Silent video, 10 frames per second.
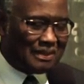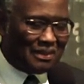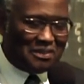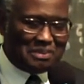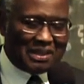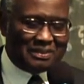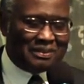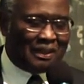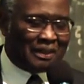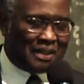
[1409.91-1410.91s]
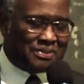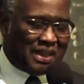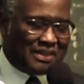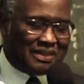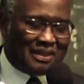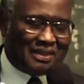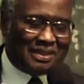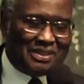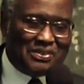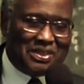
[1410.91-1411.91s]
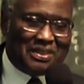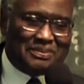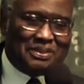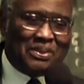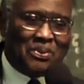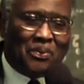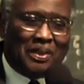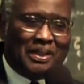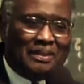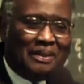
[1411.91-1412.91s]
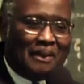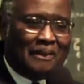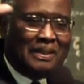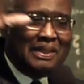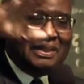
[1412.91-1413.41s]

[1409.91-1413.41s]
Oh my God, I thank you. Hallelujah. Glory to God.